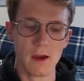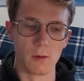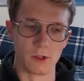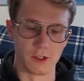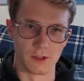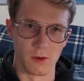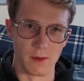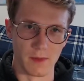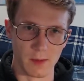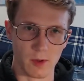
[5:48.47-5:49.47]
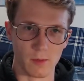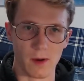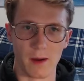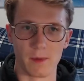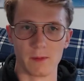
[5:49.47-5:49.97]
which is quite minimal, but
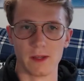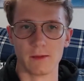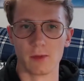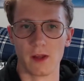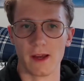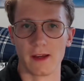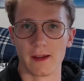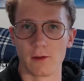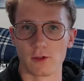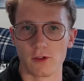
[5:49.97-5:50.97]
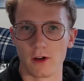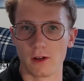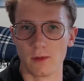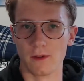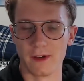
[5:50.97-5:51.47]
I'm going to be playing Counter-Strike
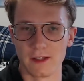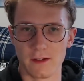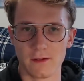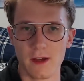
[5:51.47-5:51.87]
Global Offensive